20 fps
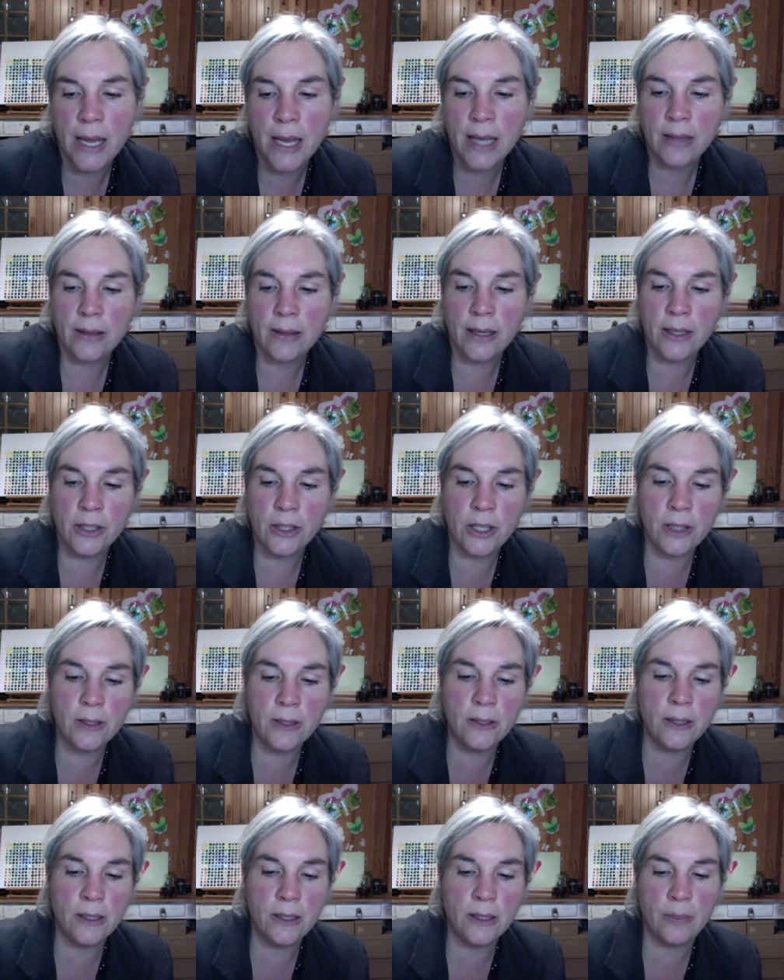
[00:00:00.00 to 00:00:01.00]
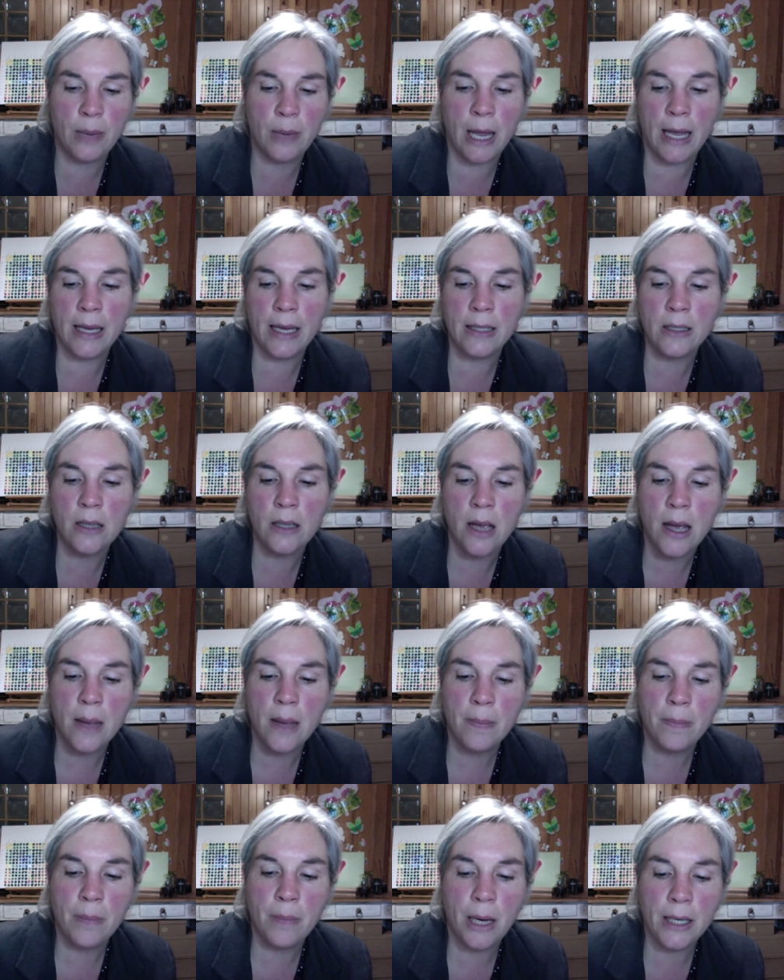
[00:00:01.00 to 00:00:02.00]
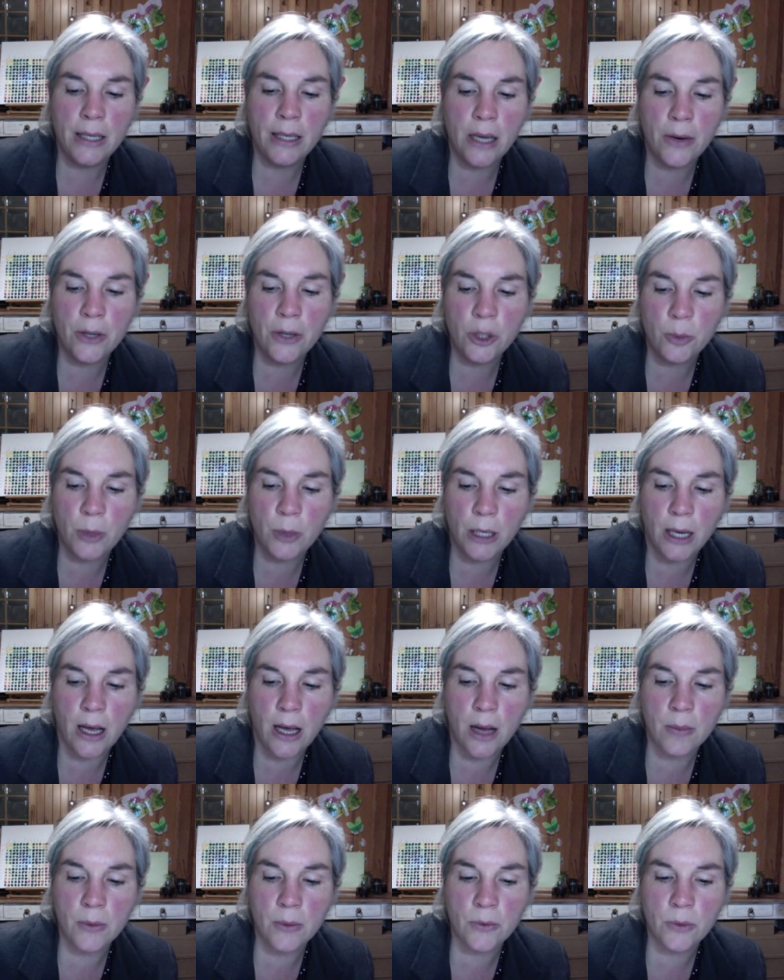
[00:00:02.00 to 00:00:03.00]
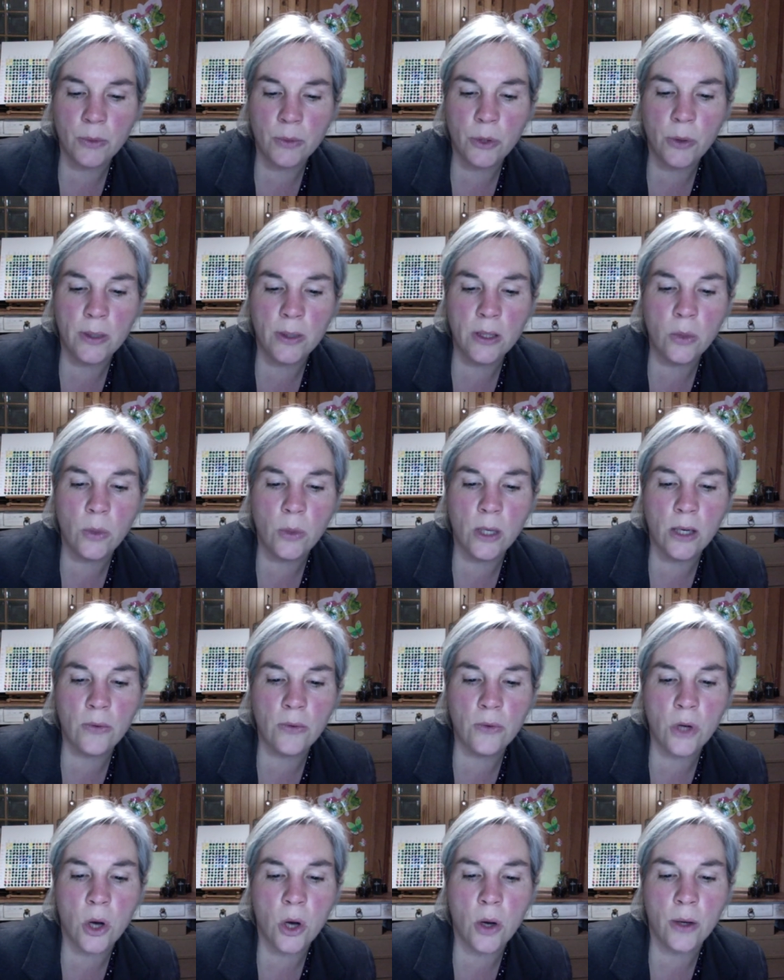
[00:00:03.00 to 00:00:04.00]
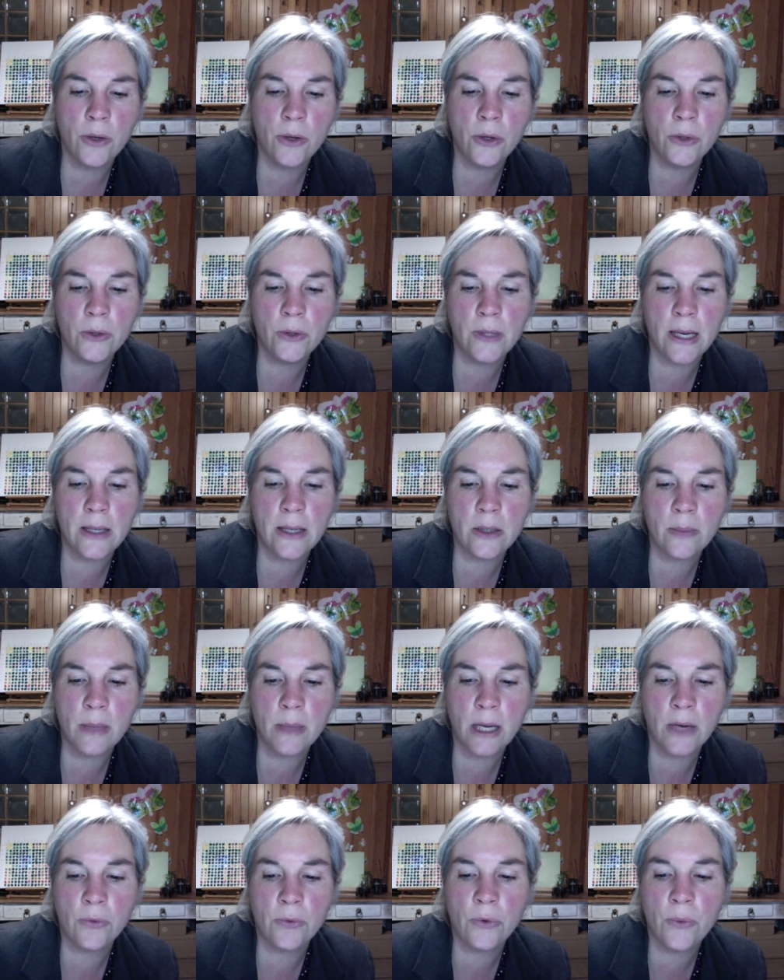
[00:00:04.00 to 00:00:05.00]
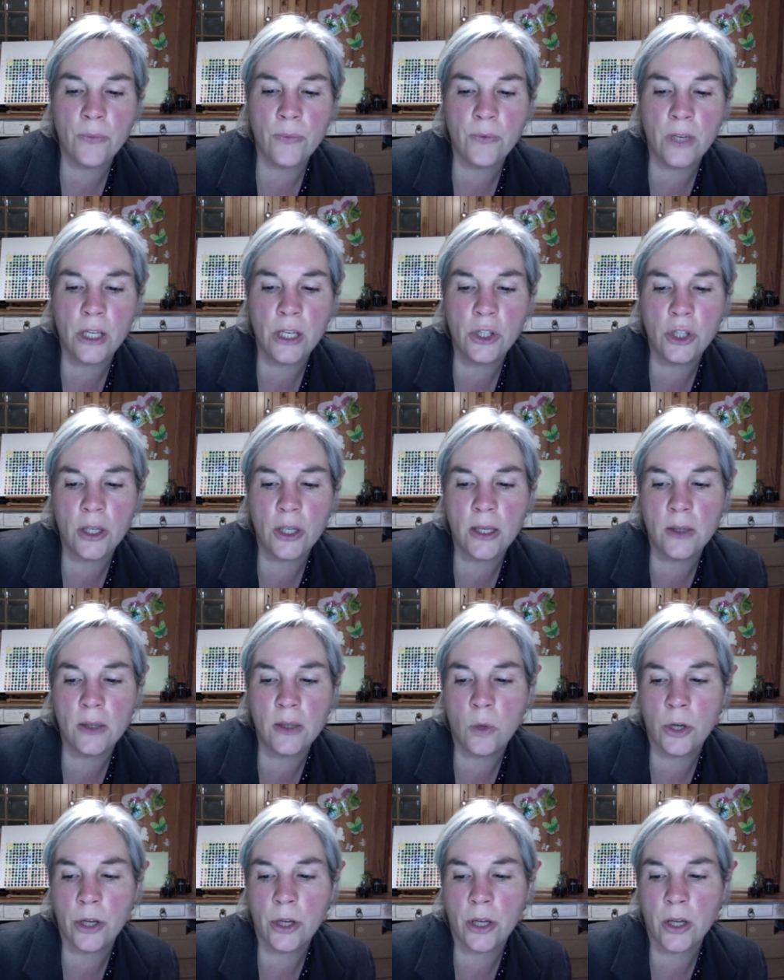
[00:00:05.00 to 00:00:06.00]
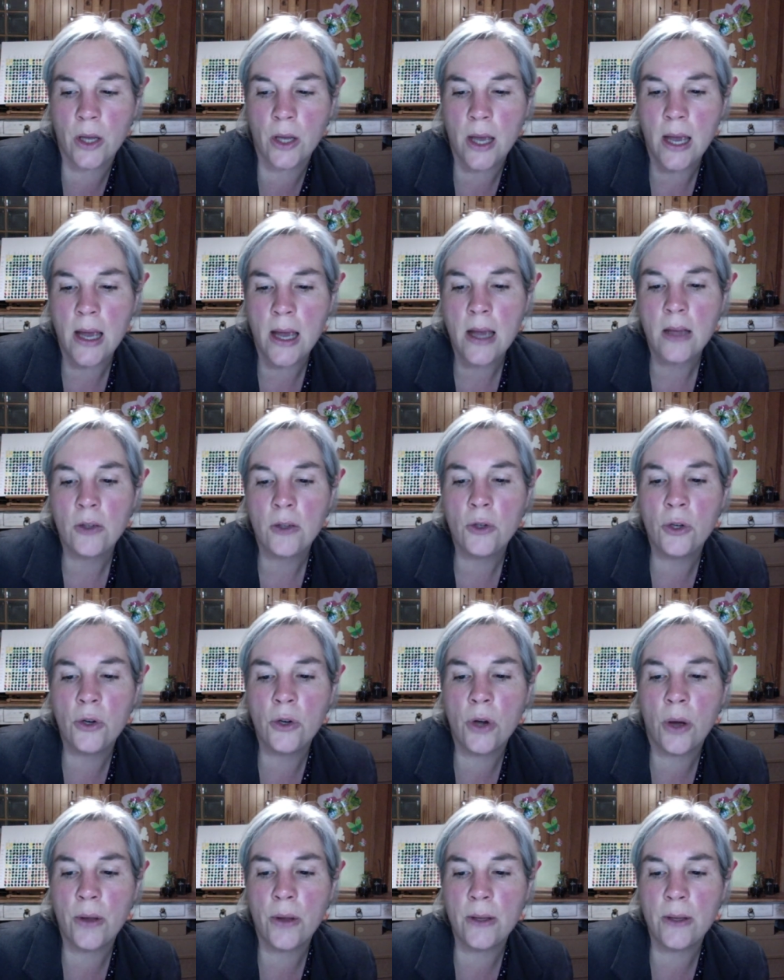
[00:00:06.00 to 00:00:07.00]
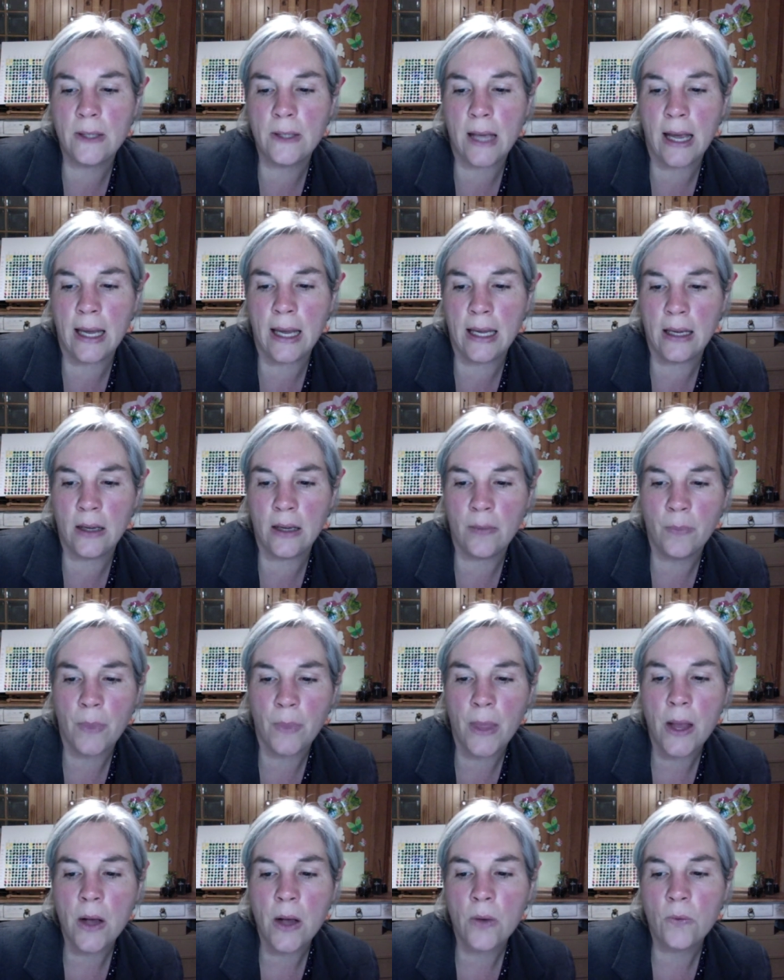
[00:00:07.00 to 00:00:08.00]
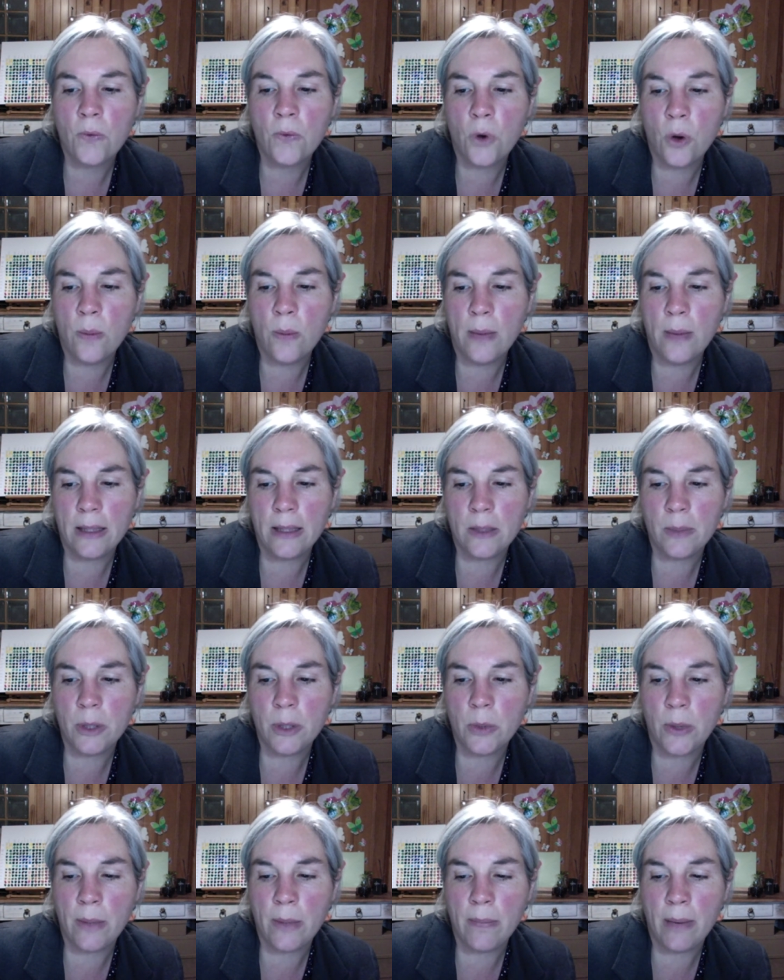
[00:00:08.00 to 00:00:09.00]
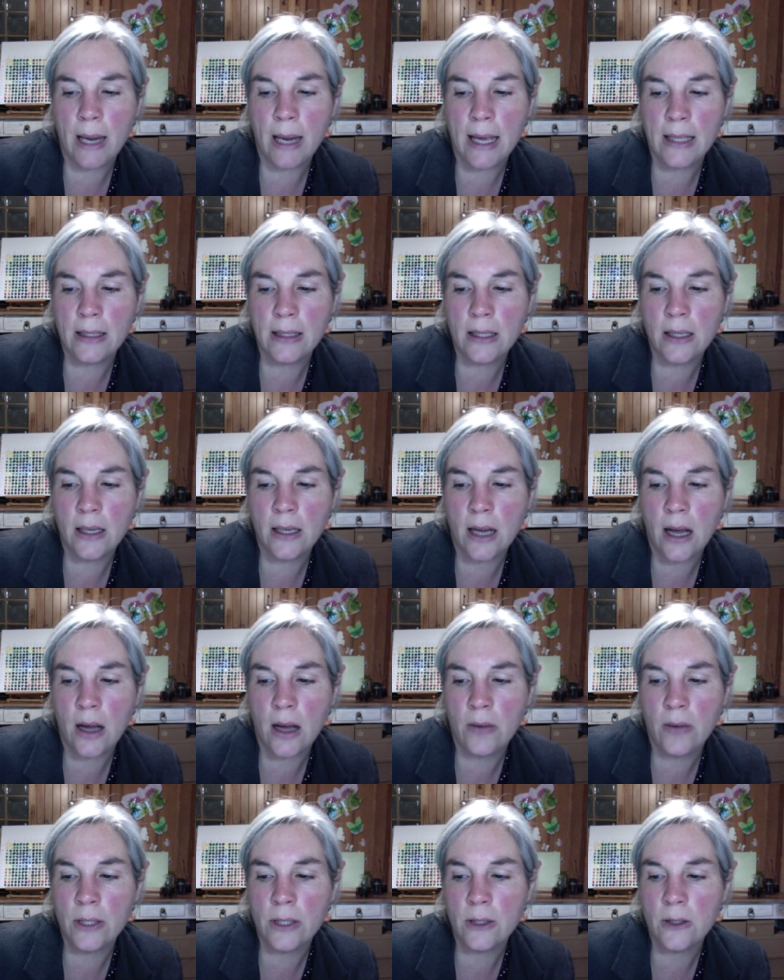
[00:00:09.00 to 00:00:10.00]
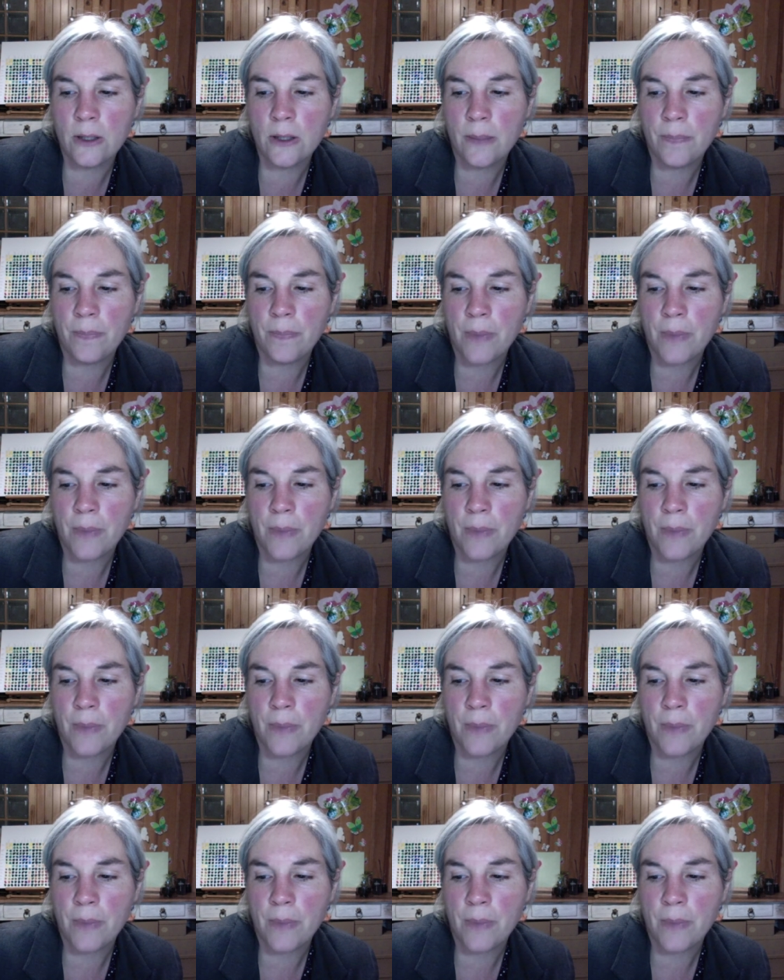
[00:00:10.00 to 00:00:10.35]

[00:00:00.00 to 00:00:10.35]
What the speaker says: Then Jesus explained, "My nourishment comes from doing the will of God who sent me and from finishing his work. You know the saying, 4 months between planting and harvest.